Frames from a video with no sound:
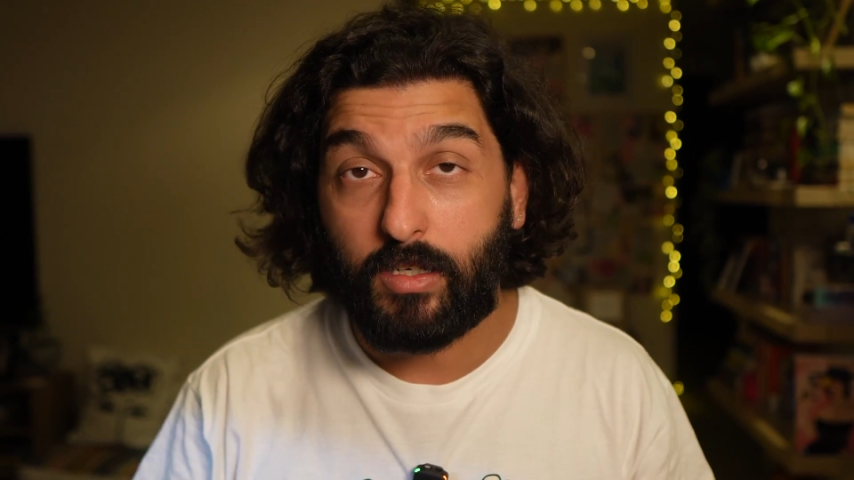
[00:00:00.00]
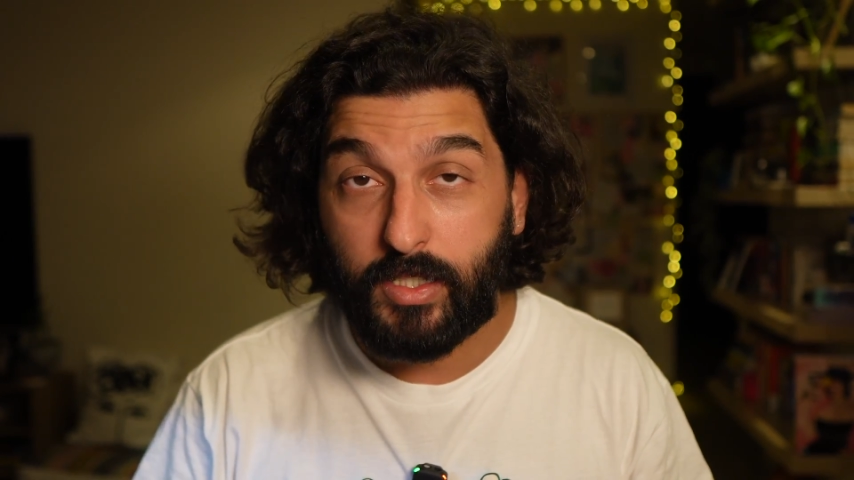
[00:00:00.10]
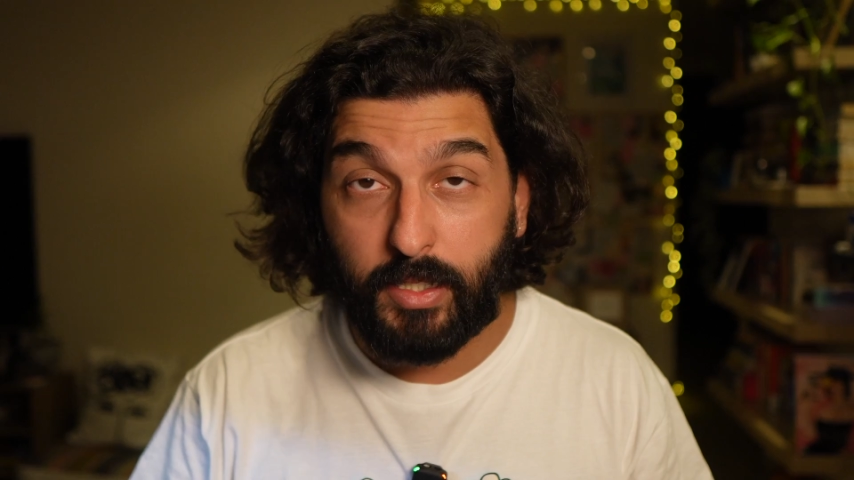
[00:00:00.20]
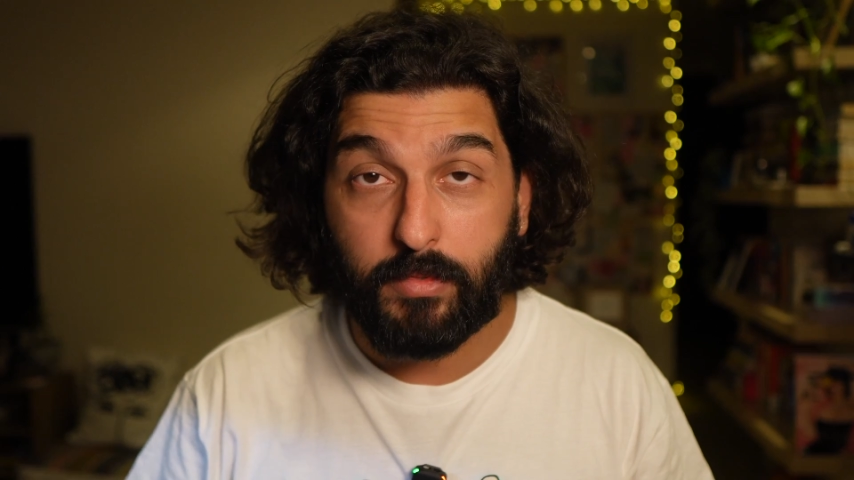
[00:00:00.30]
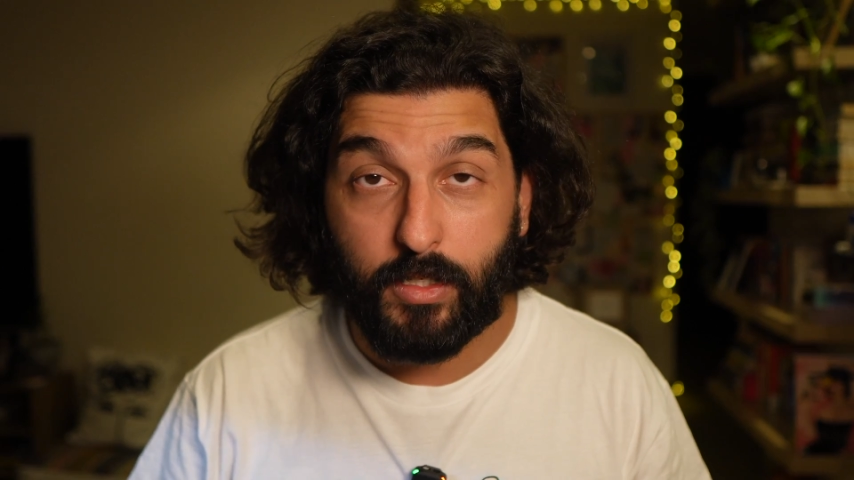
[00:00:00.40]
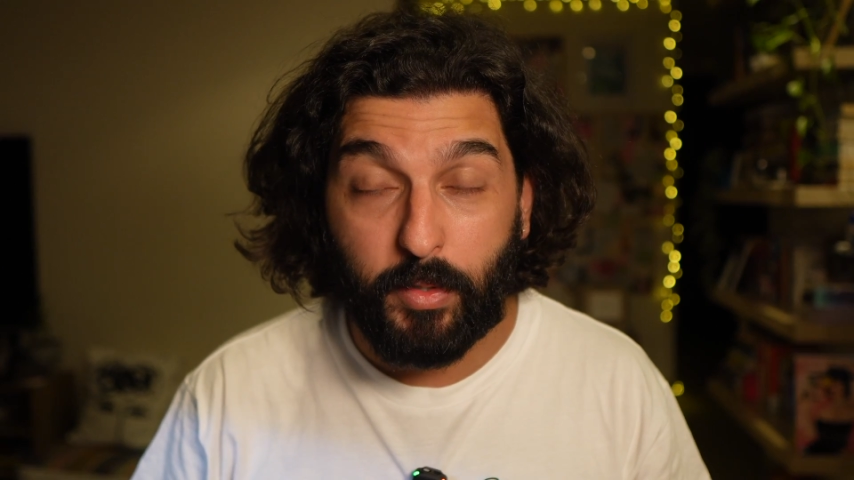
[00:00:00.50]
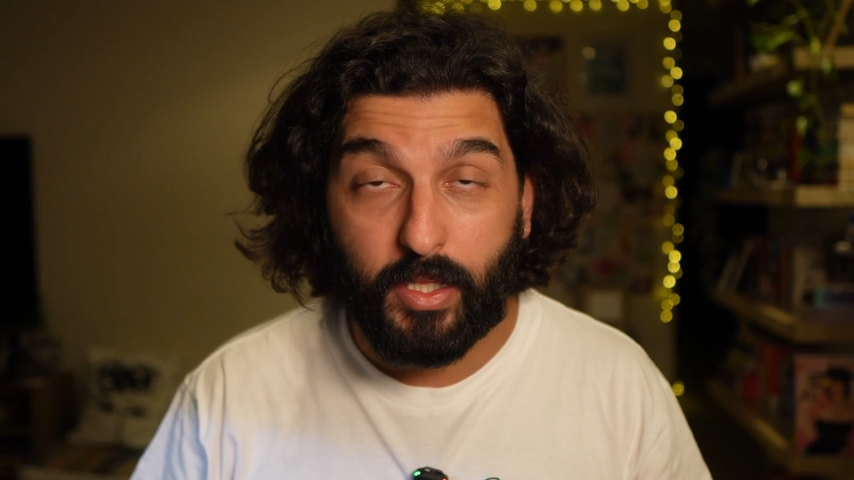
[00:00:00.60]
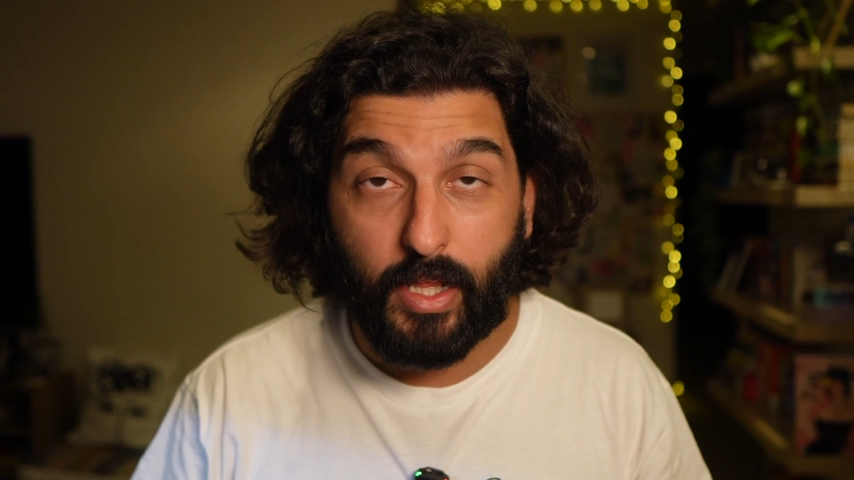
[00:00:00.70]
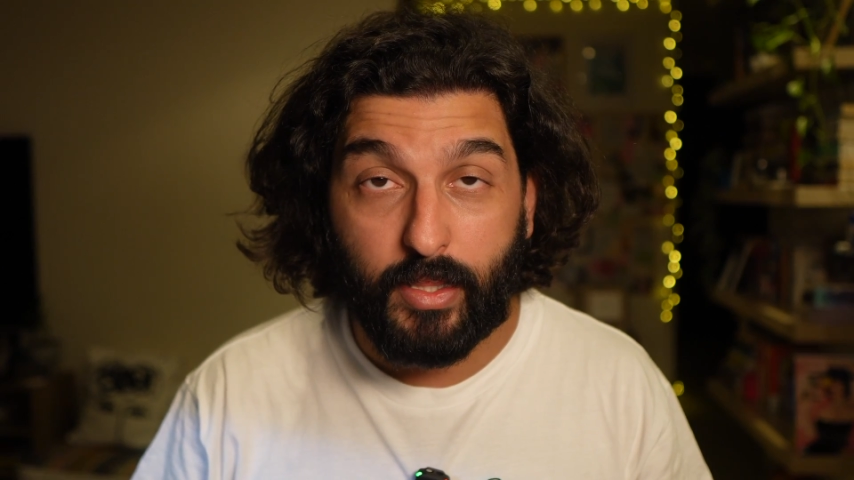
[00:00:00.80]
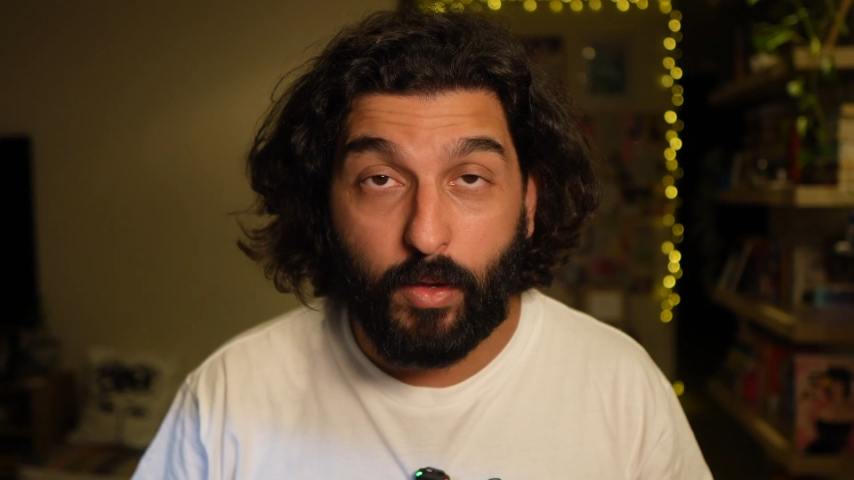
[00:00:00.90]
seems to be
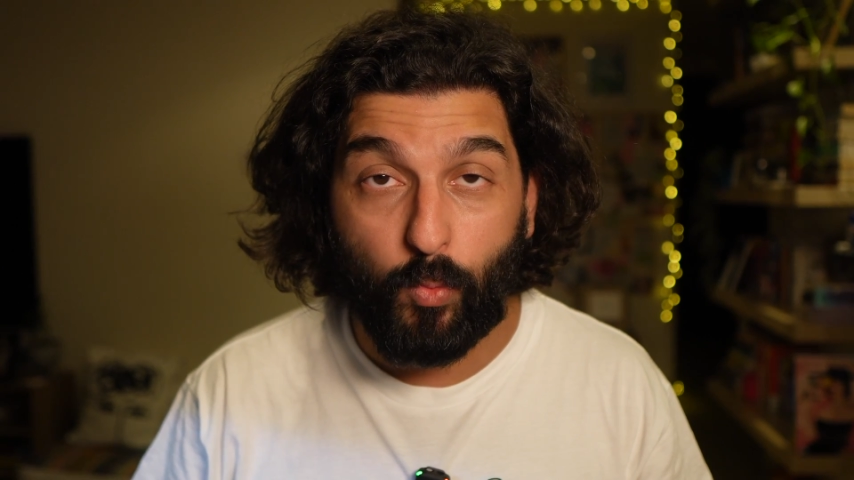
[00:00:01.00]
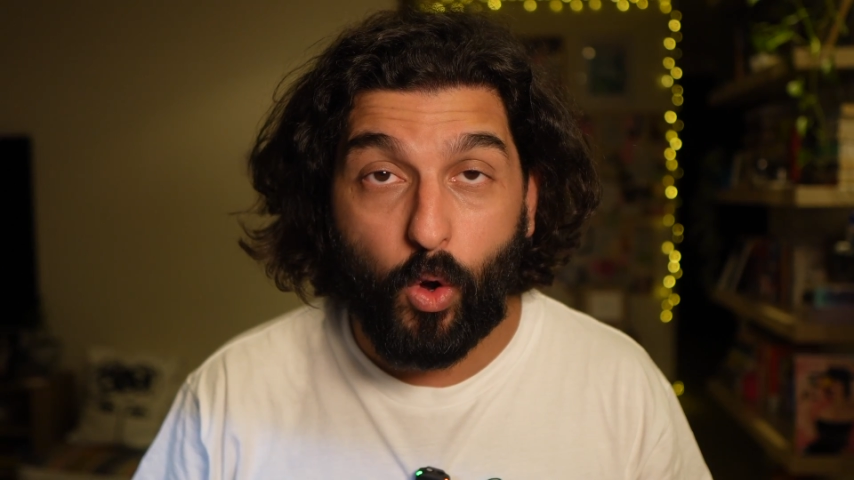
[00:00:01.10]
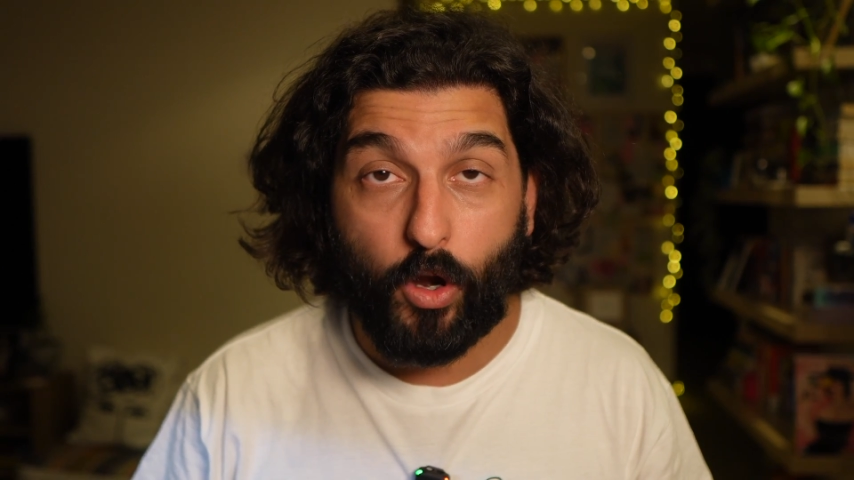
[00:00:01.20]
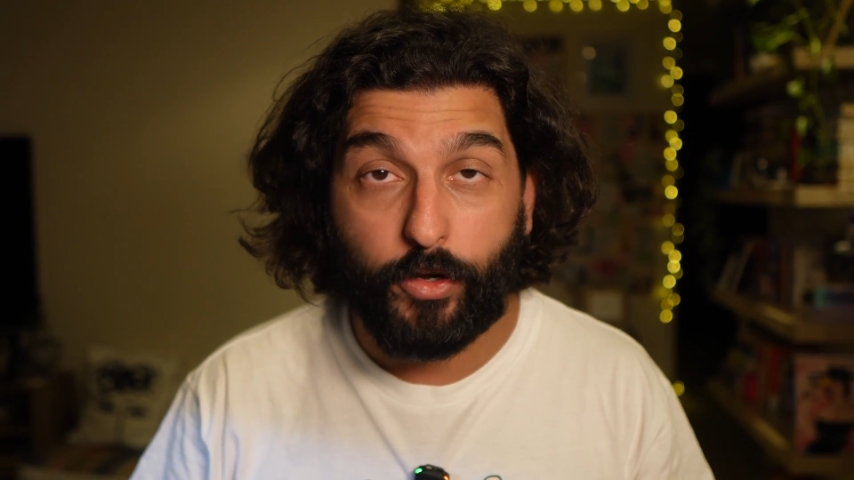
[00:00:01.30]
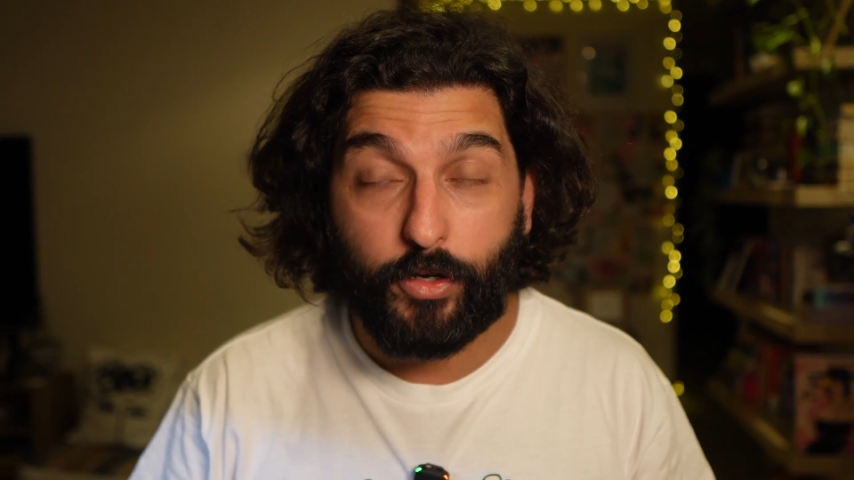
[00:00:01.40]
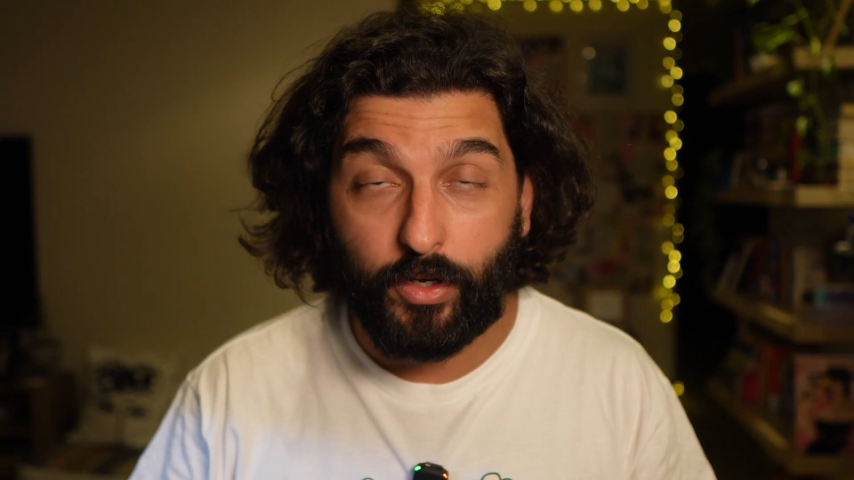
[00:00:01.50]
that they want